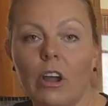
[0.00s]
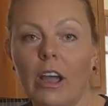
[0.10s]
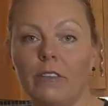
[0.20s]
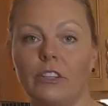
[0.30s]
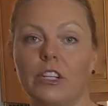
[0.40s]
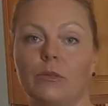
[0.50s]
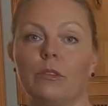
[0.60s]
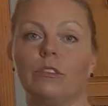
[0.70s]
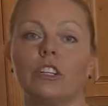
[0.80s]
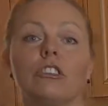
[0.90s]
half a teaspoon
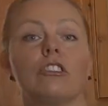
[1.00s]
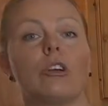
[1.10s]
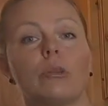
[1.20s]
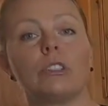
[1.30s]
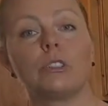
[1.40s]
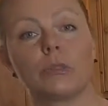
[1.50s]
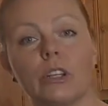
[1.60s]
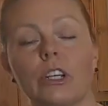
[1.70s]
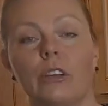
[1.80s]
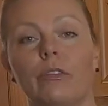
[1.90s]
of ginger, which is
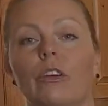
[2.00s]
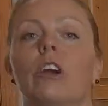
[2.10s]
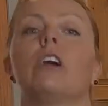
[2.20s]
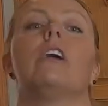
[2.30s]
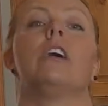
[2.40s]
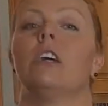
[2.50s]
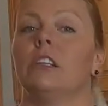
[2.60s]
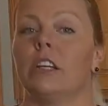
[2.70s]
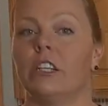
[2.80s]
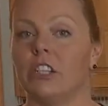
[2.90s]
really good for
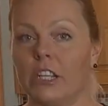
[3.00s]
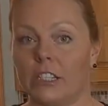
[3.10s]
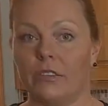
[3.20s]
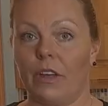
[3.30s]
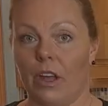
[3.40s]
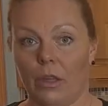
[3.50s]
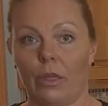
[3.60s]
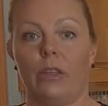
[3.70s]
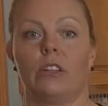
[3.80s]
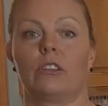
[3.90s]
digestive
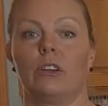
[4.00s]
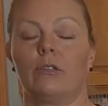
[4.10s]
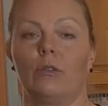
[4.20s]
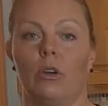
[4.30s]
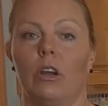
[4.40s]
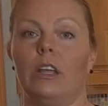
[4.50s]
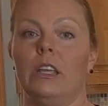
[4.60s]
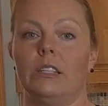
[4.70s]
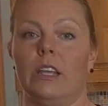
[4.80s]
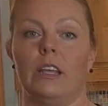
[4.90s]
health. It's good for
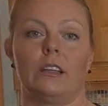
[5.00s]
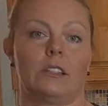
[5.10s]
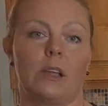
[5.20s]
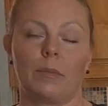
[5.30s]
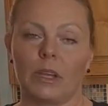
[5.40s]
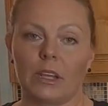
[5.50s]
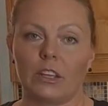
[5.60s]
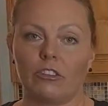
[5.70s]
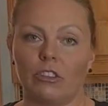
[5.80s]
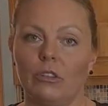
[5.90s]
easing stomach
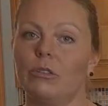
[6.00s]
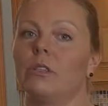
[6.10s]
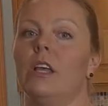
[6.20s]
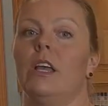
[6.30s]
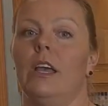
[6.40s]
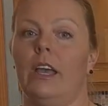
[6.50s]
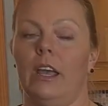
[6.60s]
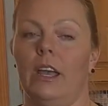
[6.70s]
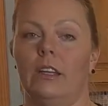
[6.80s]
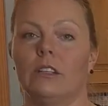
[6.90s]
issues
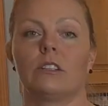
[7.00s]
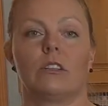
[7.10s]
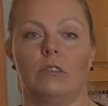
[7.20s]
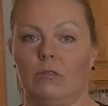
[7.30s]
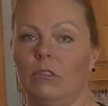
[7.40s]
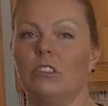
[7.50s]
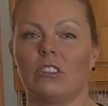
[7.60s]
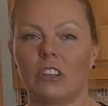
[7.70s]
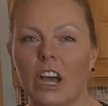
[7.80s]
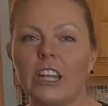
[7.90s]
and
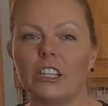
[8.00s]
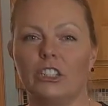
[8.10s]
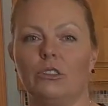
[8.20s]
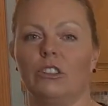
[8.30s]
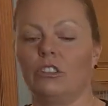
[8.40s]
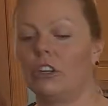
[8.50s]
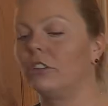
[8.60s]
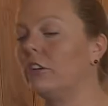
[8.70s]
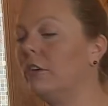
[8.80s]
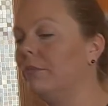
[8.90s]
gut issues in
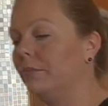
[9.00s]
general.